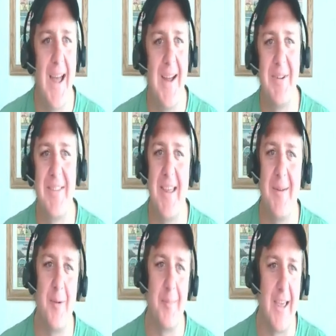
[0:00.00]
Everything
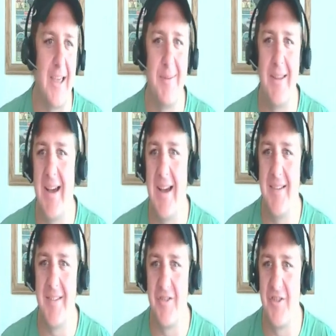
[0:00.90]
from
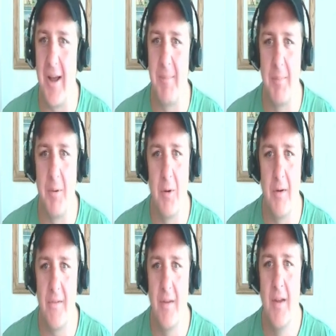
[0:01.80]
KPIs and job
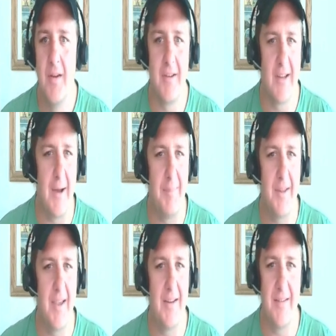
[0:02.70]
reports to
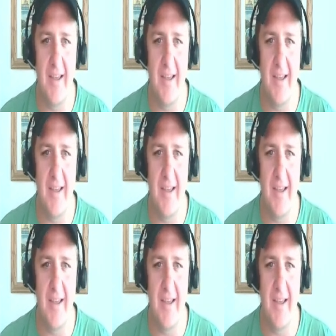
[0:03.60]
complicated